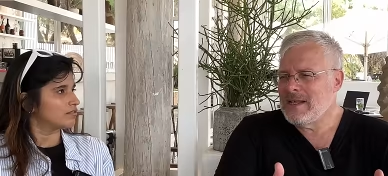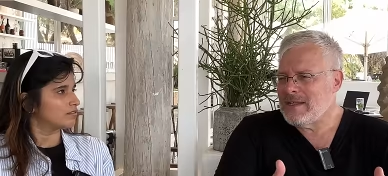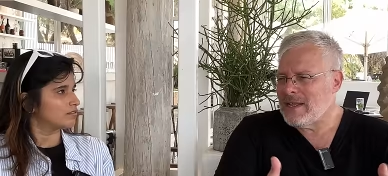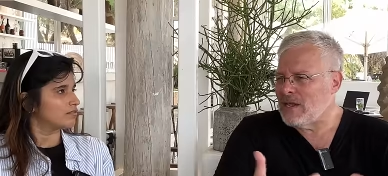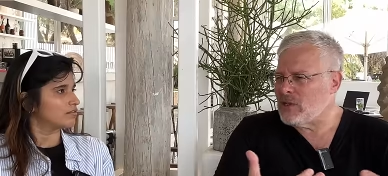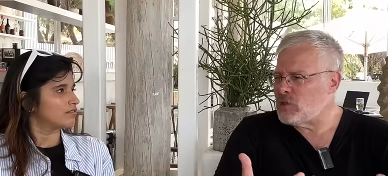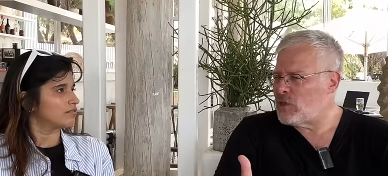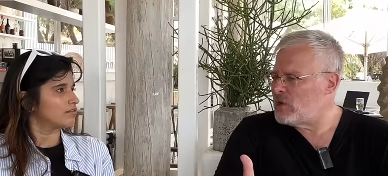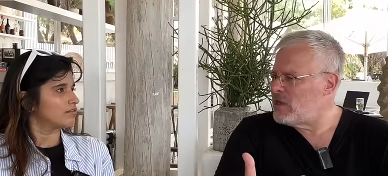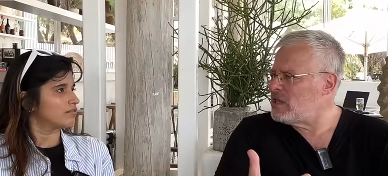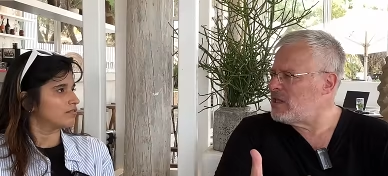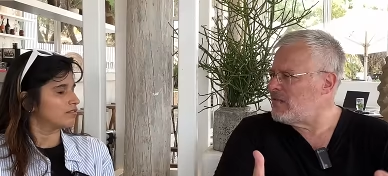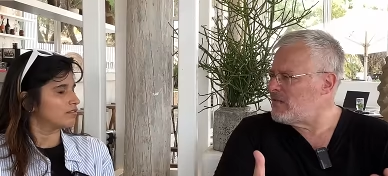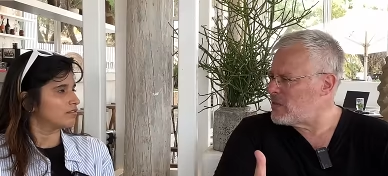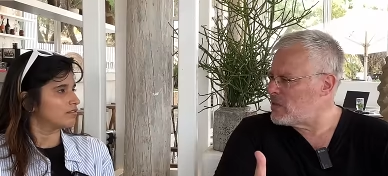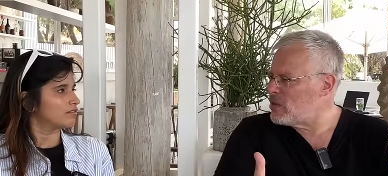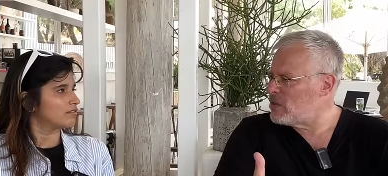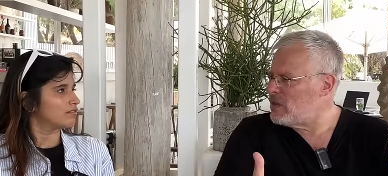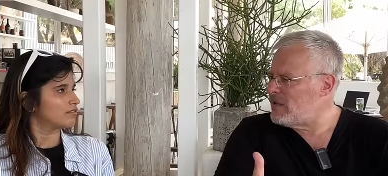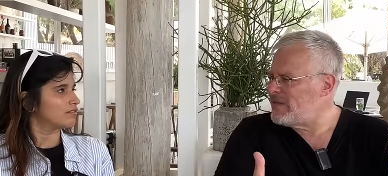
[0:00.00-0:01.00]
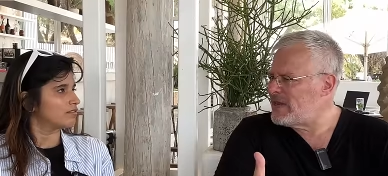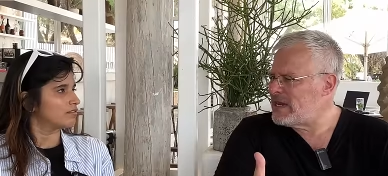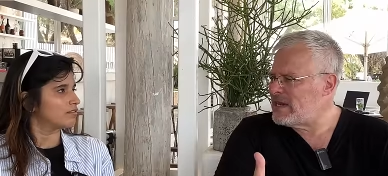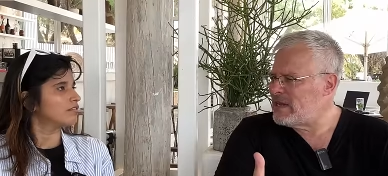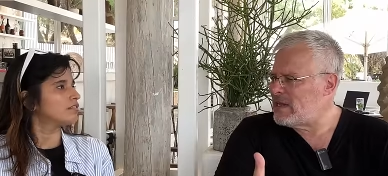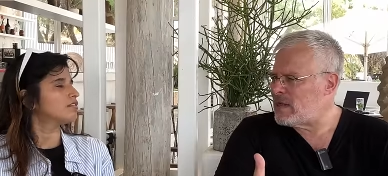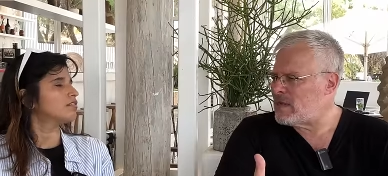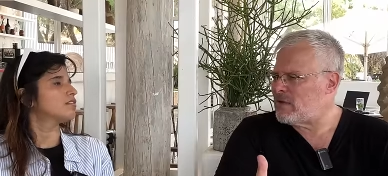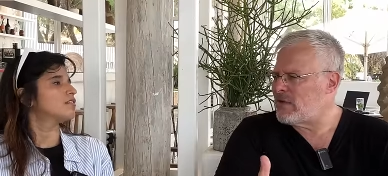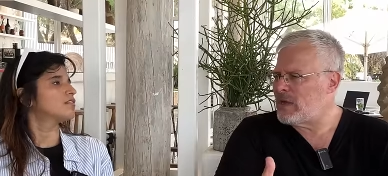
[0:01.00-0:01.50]
Speaker 1: The alternative is not living in
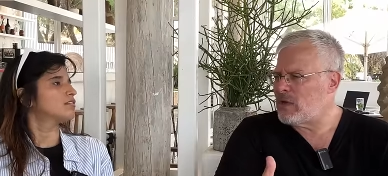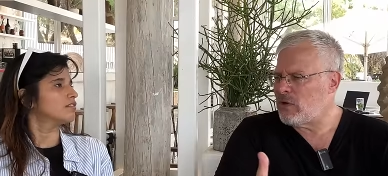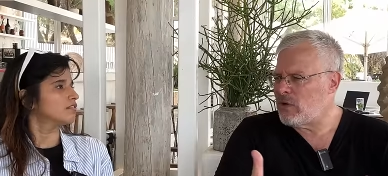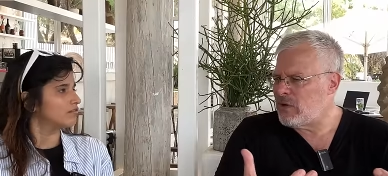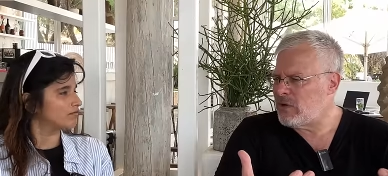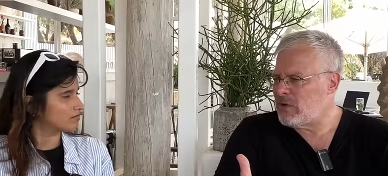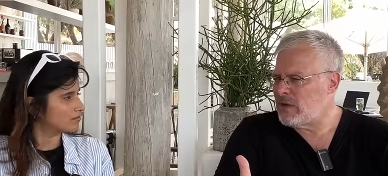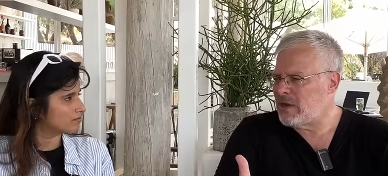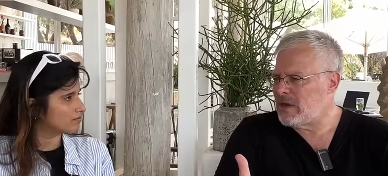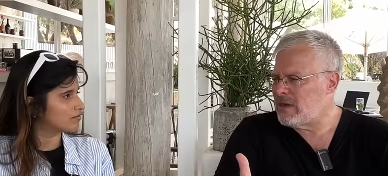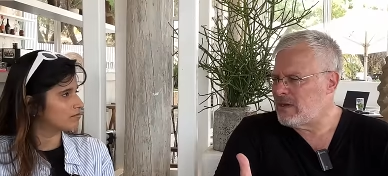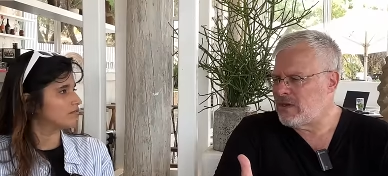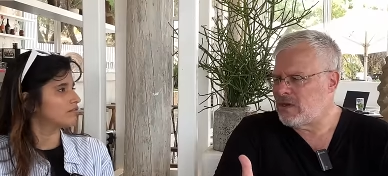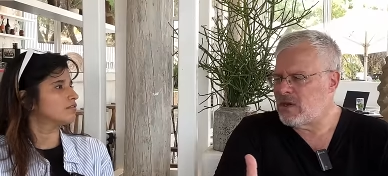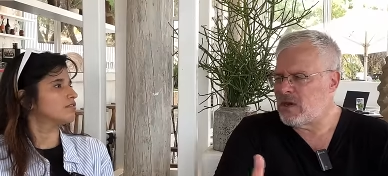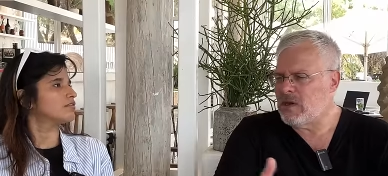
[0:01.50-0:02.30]
Israel or, you